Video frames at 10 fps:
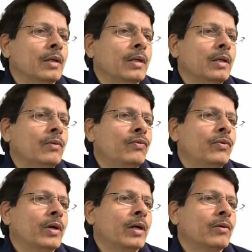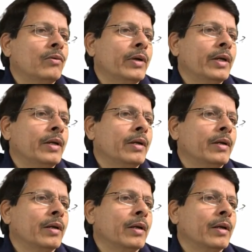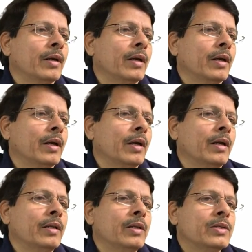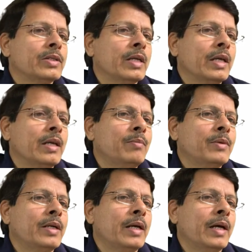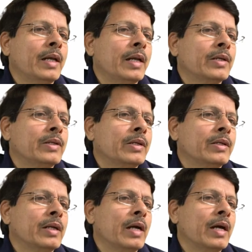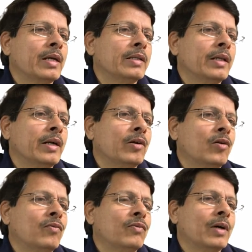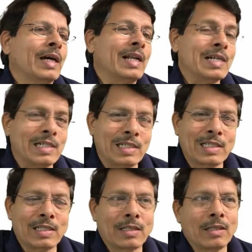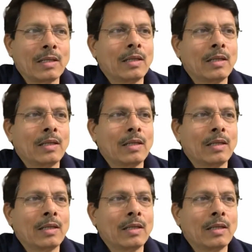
if we are going in the same direction as that of currents,